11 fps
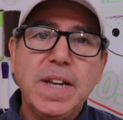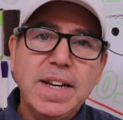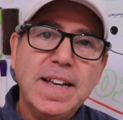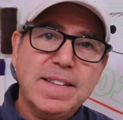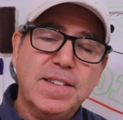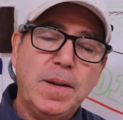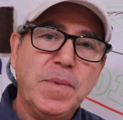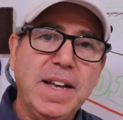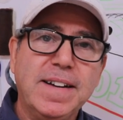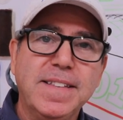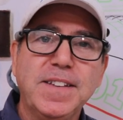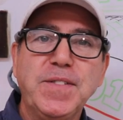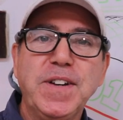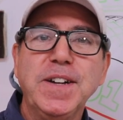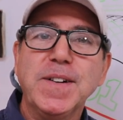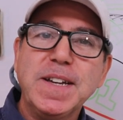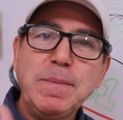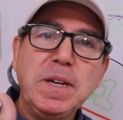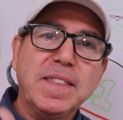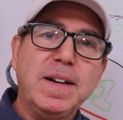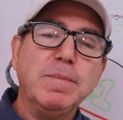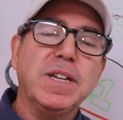did get something out of this video, give me
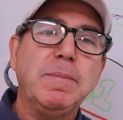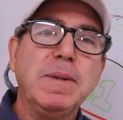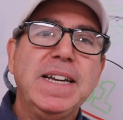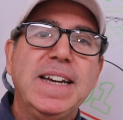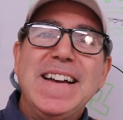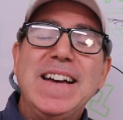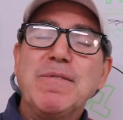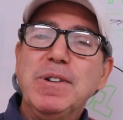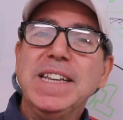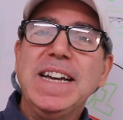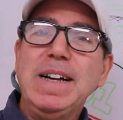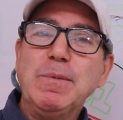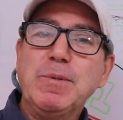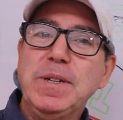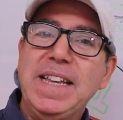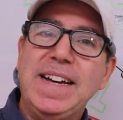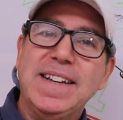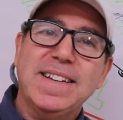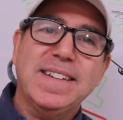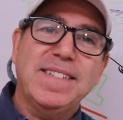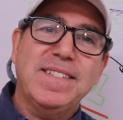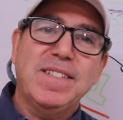a thumbs up. It really helps with that
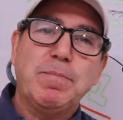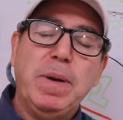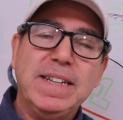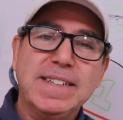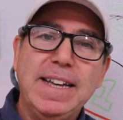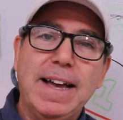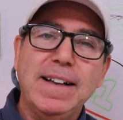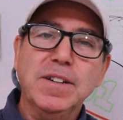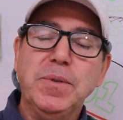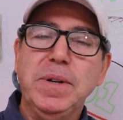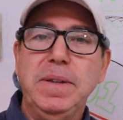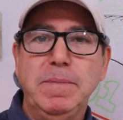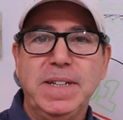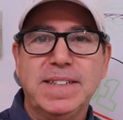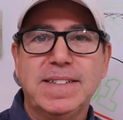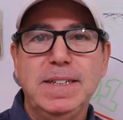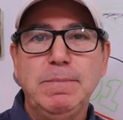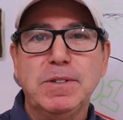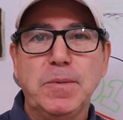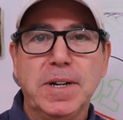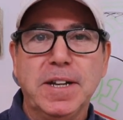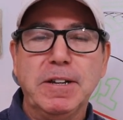pesky algorithm that seems
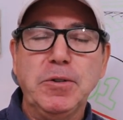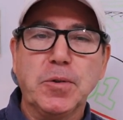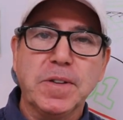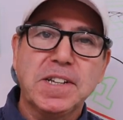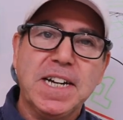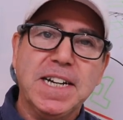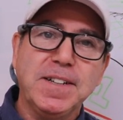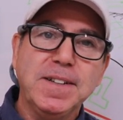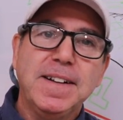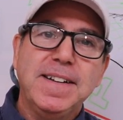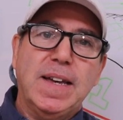to want to ignore the channel.